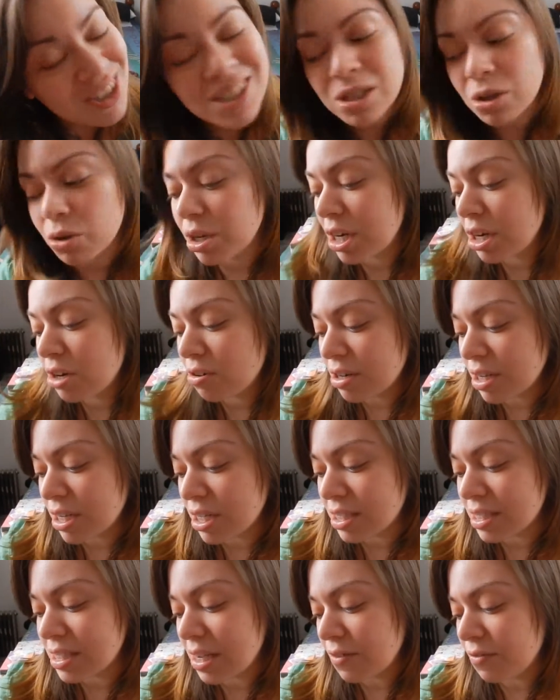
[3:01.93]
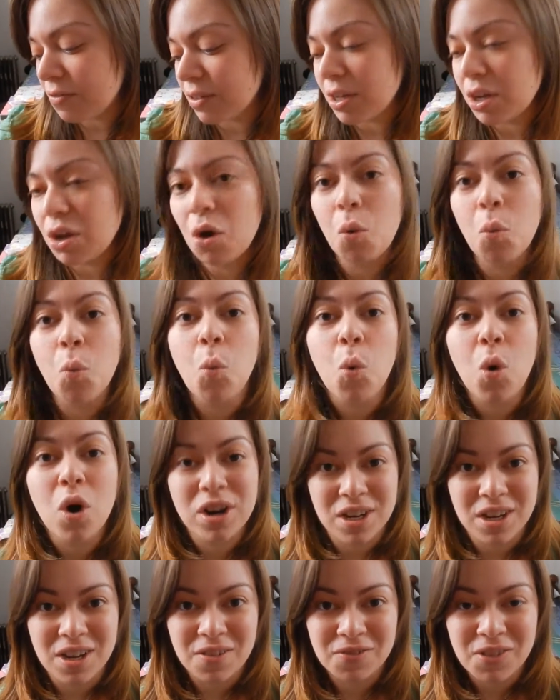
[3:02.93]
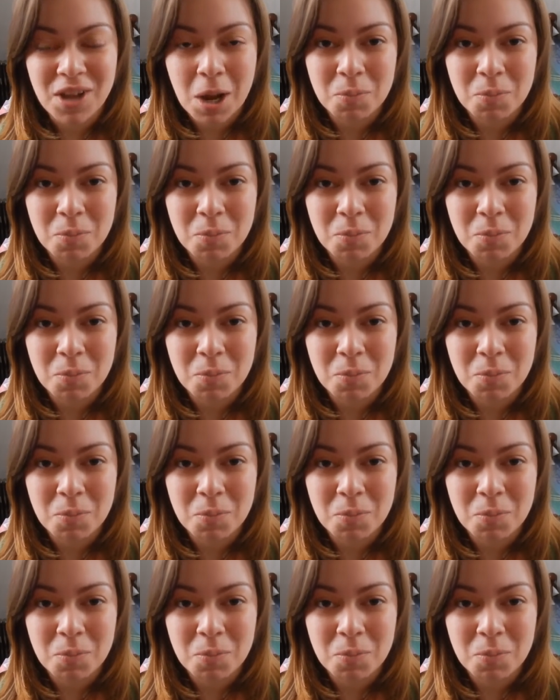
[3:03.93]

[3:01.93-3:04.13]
So here is definitely one gift